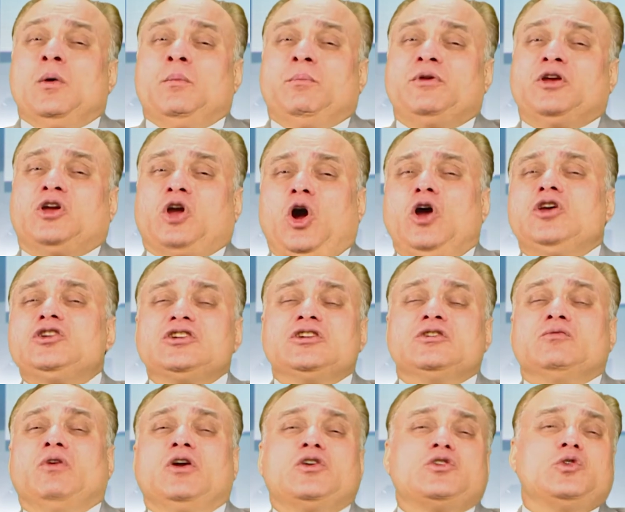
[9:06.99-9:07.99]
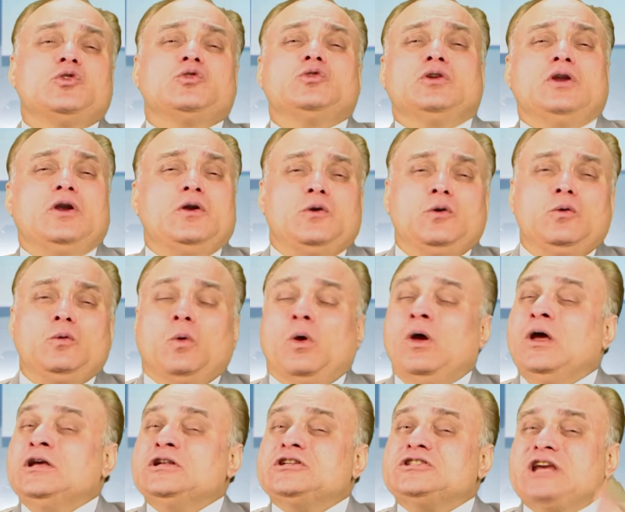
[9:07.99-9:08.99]
precaution, what you shouldn't do,
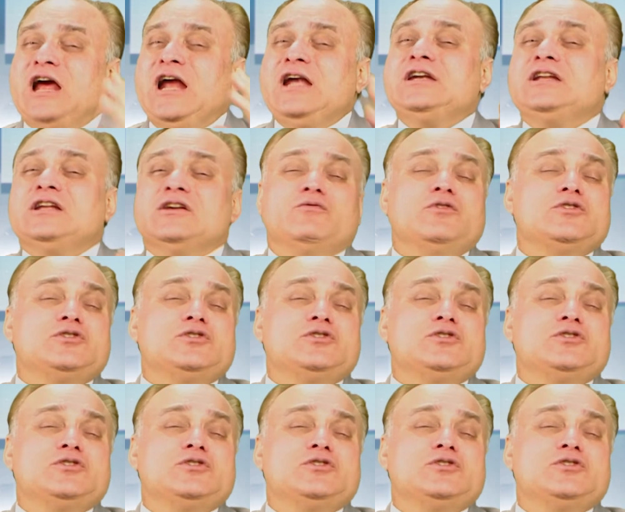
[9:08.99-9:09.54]
chanting,